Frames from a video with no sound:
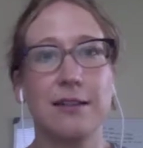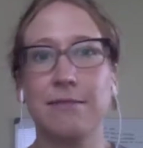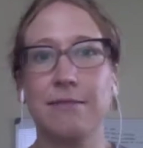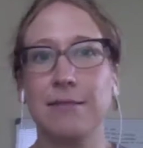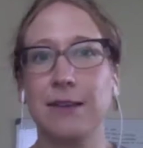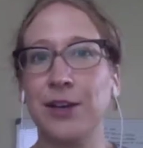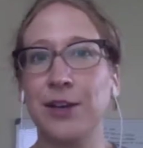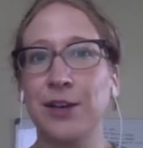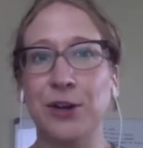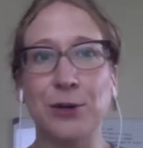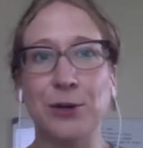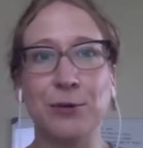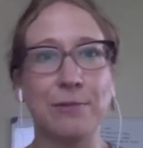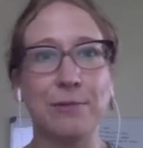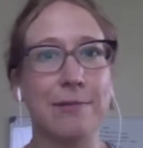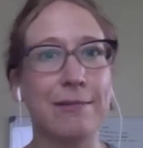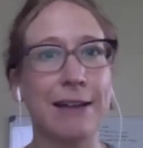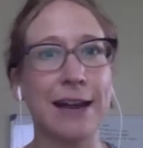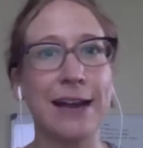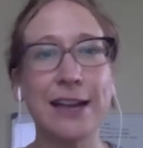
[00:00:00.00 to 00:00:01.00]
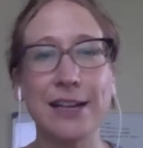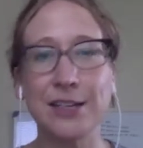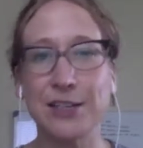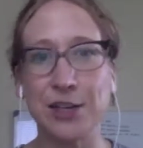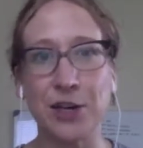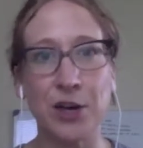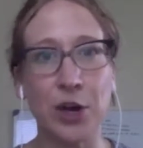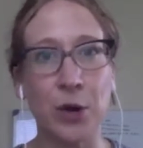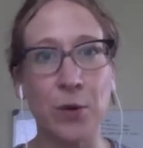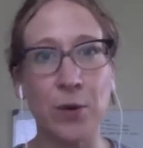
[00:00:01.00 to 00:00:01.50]
getting
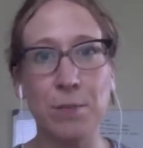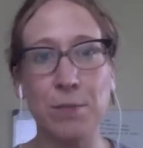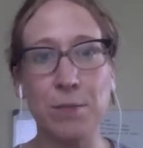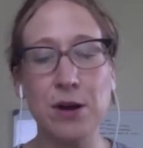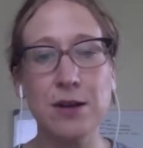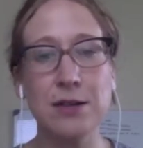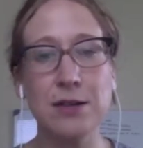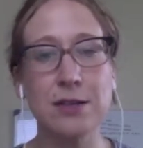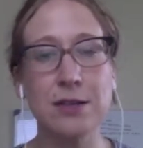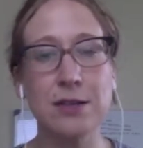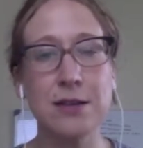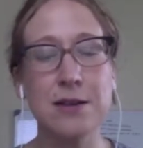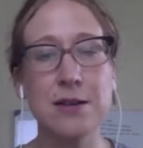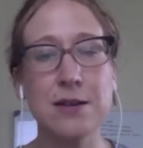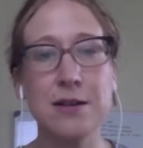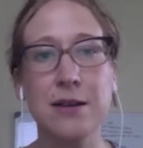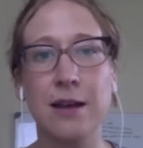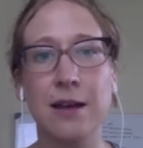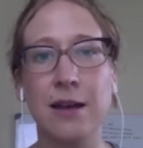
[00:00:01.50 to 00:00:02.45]
to know a person,